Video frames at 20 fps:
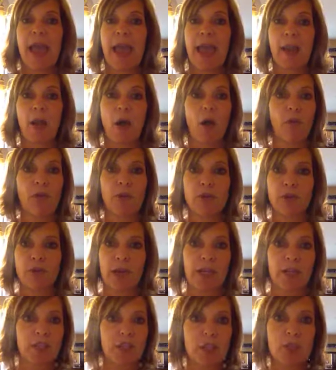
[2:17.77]
and all the
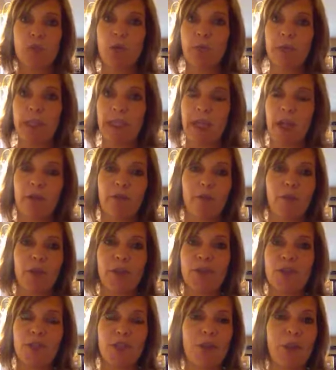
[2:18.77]
directions will be there for
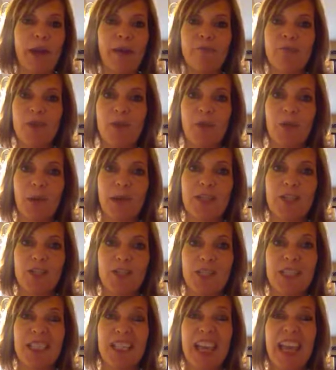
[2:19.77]
you so you have no
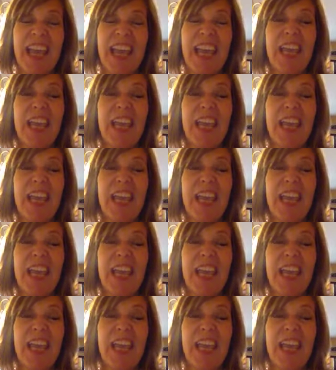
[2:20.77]
questions.